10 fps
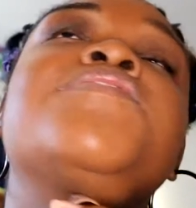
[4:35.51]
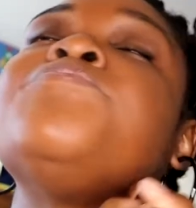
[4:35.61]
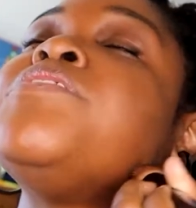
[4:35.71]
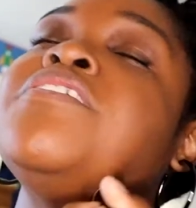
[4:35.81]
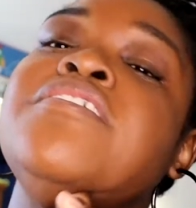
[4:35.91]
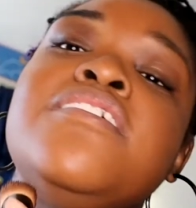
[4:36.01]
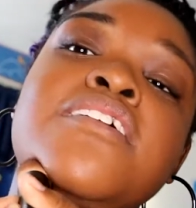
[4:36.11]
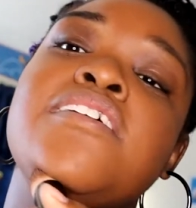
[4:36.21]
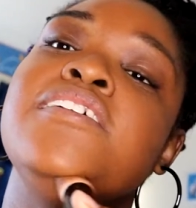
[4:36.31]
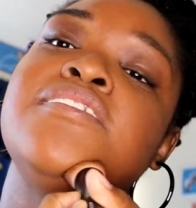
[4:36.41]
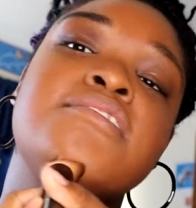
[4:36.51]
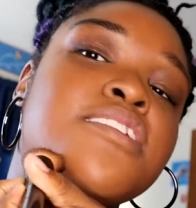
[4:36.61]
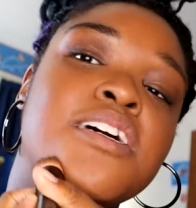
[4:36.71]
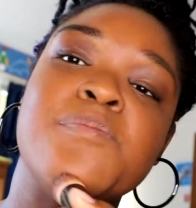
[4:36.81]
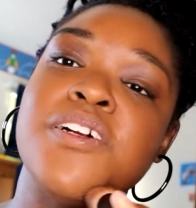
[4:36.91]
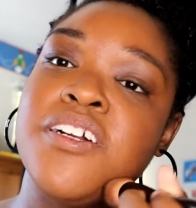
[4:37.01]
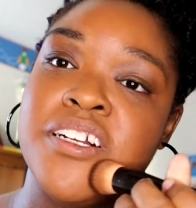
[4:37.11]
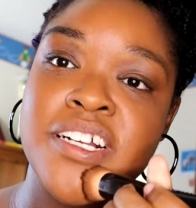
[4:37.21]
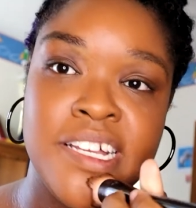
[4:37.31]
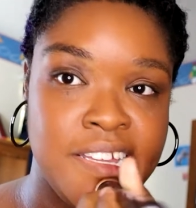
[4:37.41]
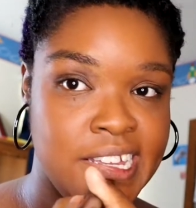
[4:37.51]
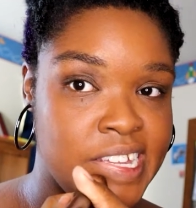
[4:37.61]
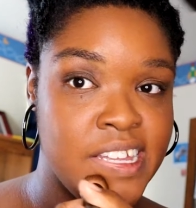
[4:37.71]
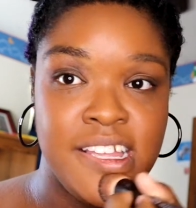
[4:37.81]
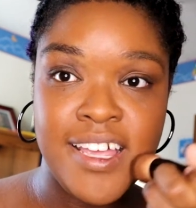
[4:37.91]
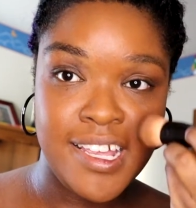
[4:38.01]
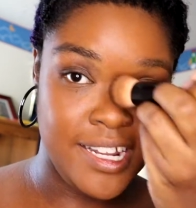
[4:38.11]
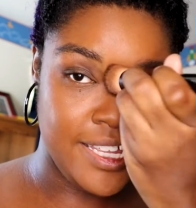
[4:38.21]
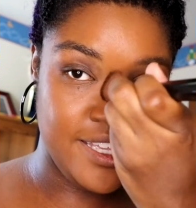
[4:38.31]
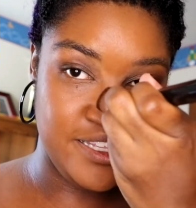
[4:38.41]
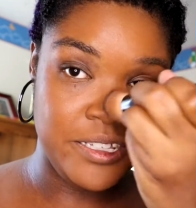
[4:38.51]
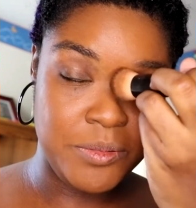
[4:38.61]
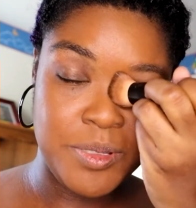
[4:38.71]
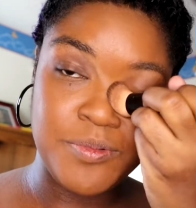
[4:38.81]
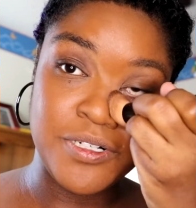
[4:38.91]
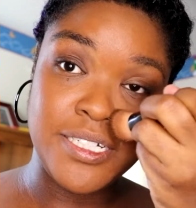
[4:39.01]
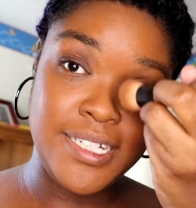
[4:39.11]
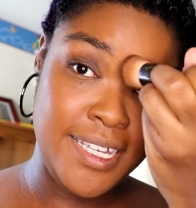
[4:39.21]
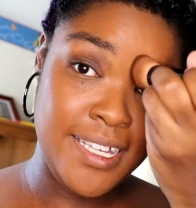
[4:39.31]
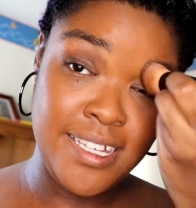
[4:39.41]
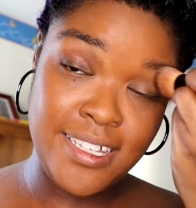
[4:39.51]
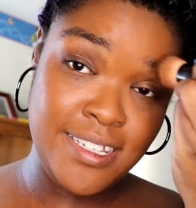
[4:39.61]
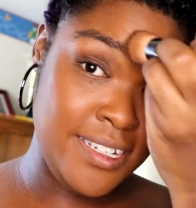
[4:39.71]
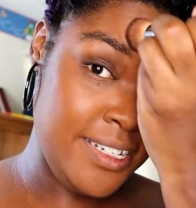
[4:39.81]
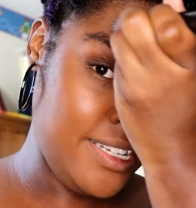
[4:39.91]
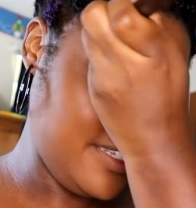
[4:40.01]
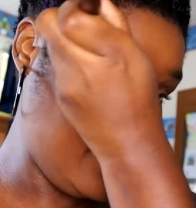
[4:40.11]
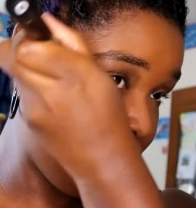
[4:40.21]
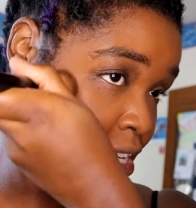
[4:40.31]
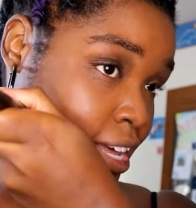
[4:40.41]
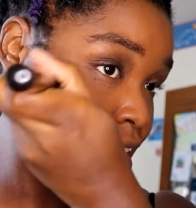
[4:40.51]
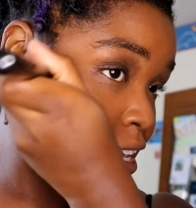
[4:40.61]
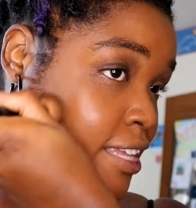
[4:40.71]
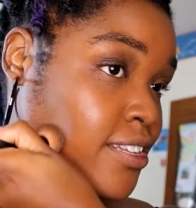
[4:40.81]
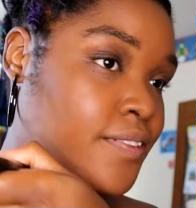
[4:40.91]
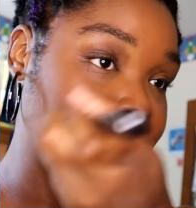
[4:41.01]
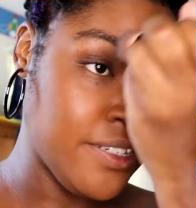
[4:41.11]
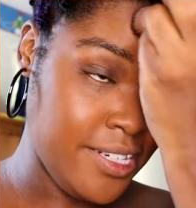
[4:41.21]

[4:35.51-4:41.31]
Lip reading: for when it's summer and I get a little bit more tan, and I love it.